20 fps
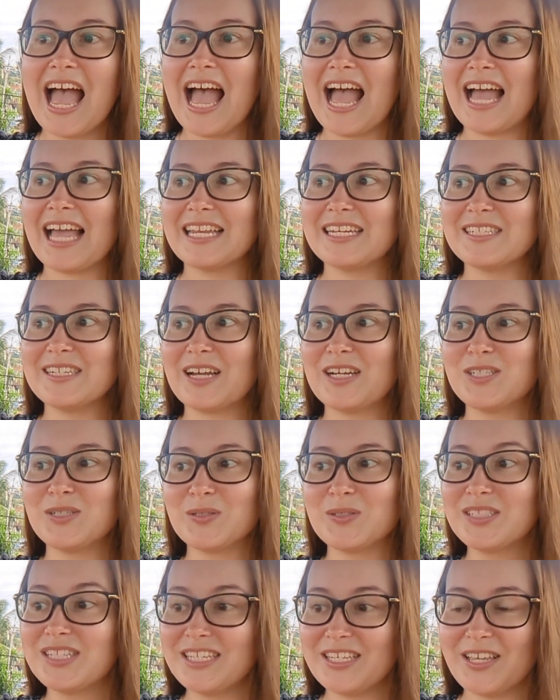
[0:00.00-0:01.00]
and I
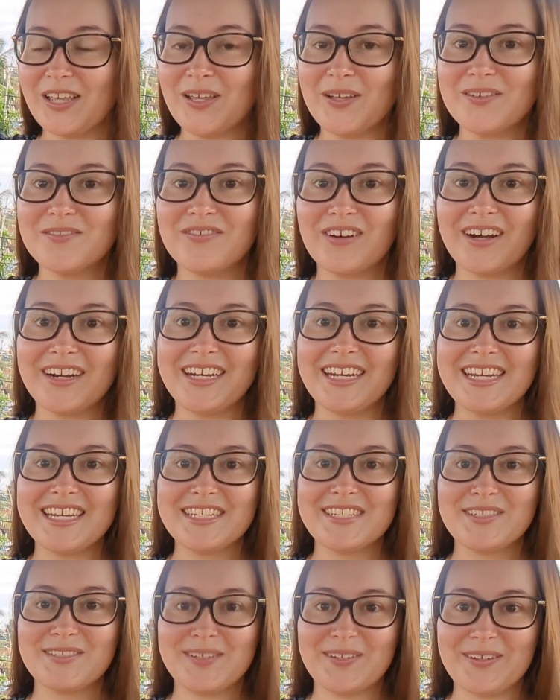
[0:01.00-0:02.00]
shall see you very
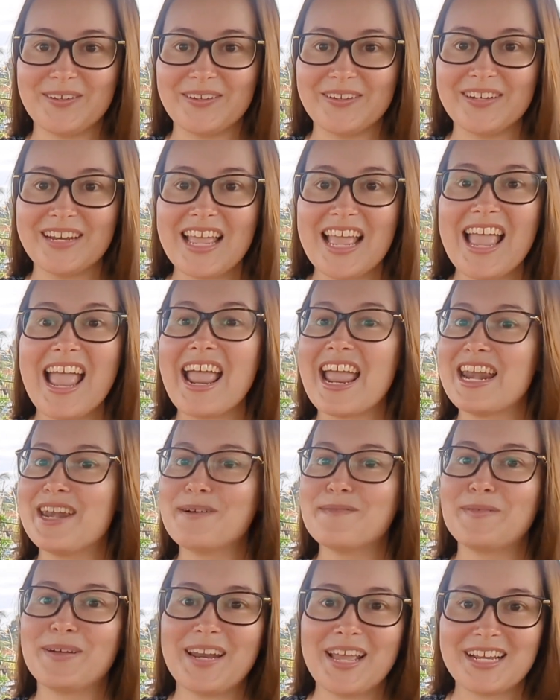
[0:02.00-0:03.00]
soon
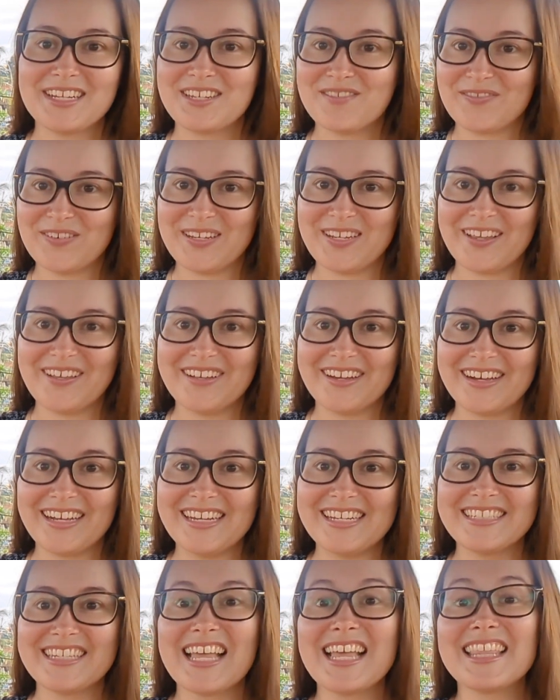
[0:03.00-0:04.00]
in my next video,
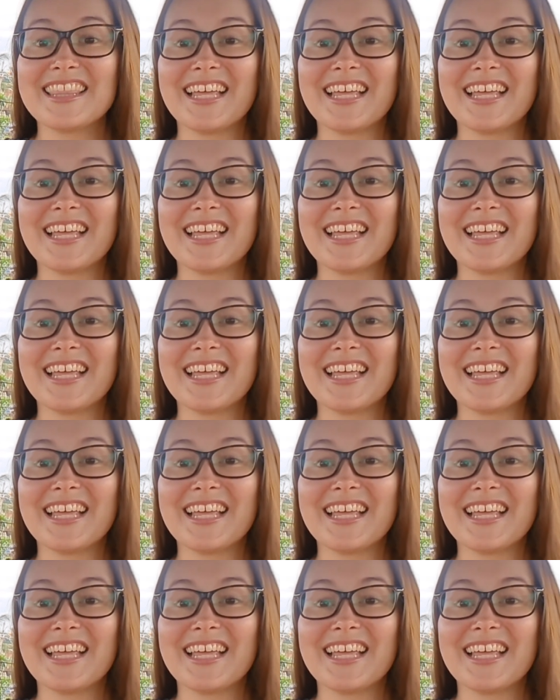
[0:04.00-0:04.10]
guys.